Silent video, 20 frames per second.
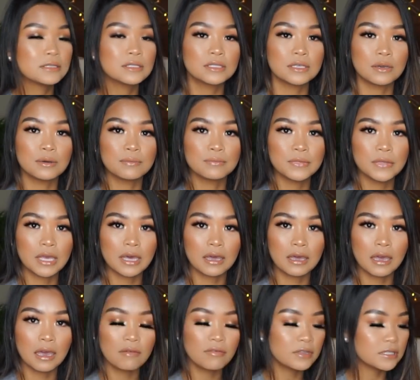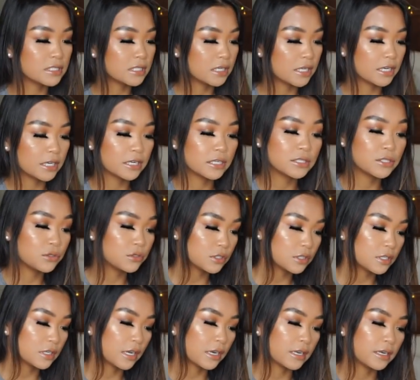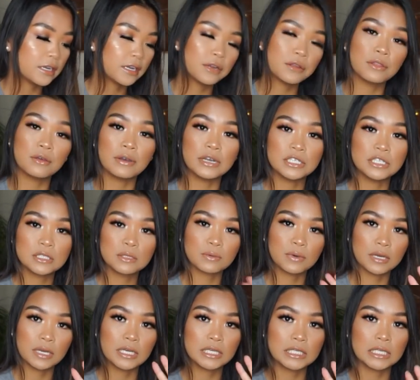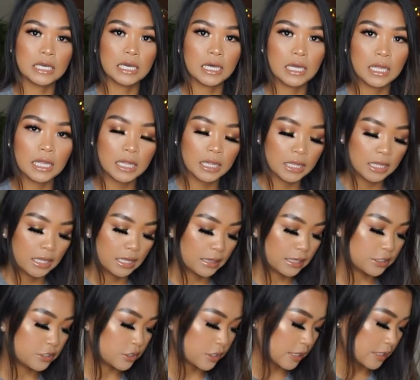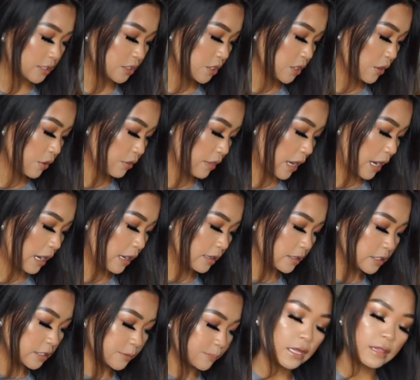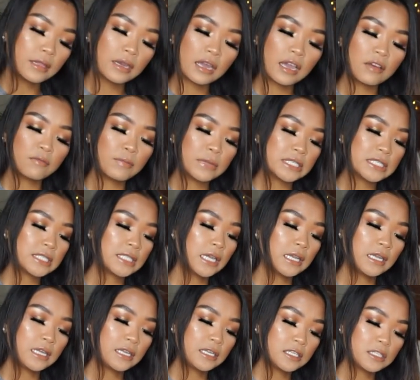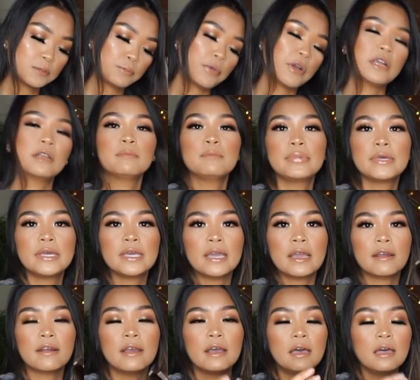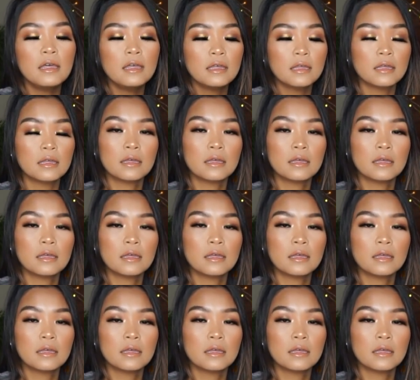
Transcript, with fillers: So yeah, I have this in here. It's usually not in here though. I just wanted to let you guys know that. And then I have my Sunnies Barton Piera.